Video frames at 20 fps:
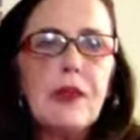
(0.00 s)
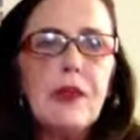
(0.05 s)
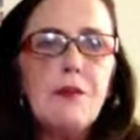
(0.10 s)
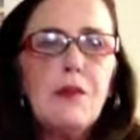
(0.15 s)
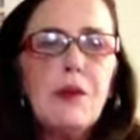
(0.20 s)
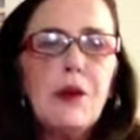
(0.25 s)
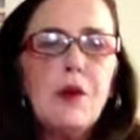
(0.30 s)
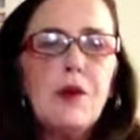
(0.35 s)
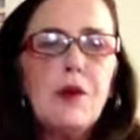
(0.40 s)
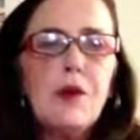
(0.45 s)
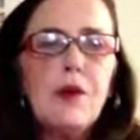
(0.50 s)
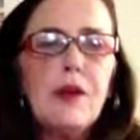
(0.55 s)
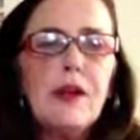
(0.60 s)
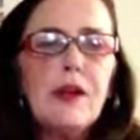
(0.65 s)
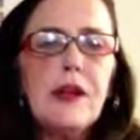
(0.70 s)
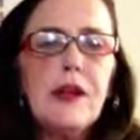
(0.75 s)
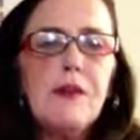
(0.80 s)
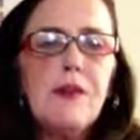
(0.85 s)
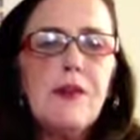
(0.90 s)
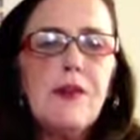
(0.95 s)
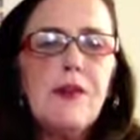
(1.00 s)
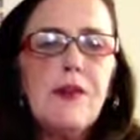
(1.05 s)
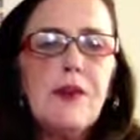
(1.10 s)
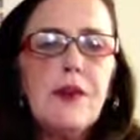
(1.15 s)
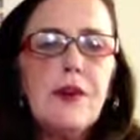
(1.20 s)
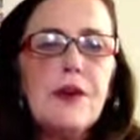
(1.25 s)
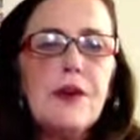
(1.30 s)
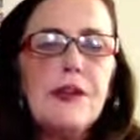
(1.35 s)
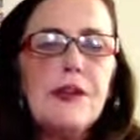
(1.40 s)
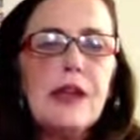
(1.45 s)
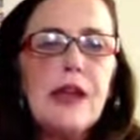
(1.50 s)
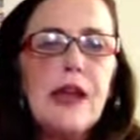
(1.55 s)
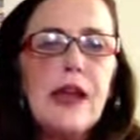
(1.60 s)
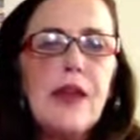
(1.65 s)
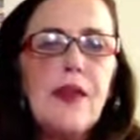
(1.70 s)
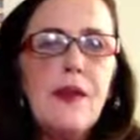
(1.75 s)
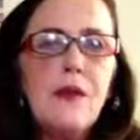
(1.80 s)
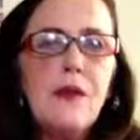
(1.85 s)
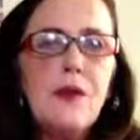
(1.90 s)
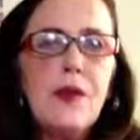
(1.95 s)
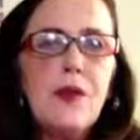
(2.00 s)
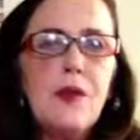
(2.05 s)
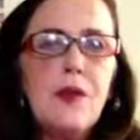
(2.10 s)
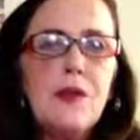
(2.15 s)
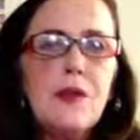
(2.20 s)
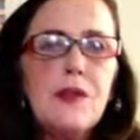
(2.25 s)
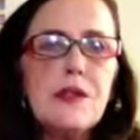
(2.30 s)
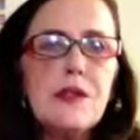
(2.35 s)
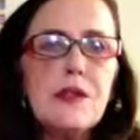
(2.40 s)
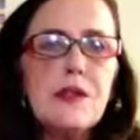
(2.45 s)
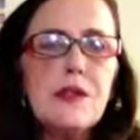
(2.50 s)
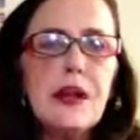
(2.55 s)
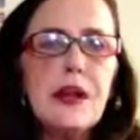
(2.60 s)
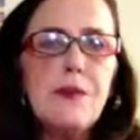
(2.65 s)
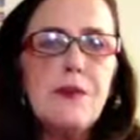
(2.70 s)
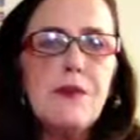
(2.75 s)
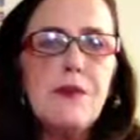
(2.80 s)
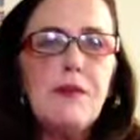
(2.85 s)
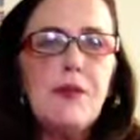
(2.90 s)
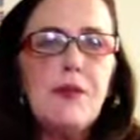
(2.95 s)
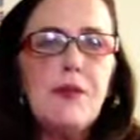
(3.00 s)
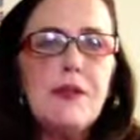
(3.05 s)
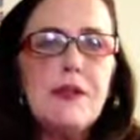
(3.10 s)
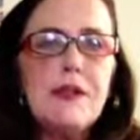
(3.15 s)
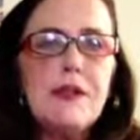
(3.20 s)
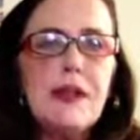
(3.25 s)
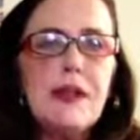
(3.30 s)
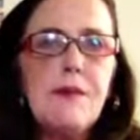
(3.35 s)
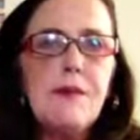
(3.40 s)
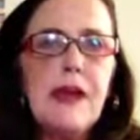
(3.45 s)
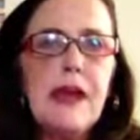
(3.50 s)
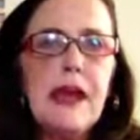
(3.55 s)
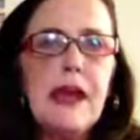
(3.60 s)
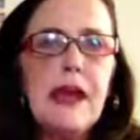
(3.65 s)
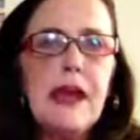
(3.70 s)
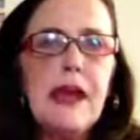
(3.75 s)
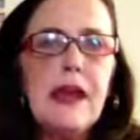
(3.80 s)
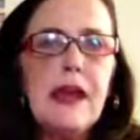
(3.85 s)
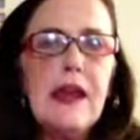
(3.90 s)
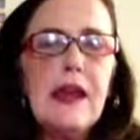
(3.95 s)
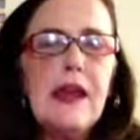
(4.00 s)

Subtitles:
But we're really going to be focusing on the bones, the type of movements they make,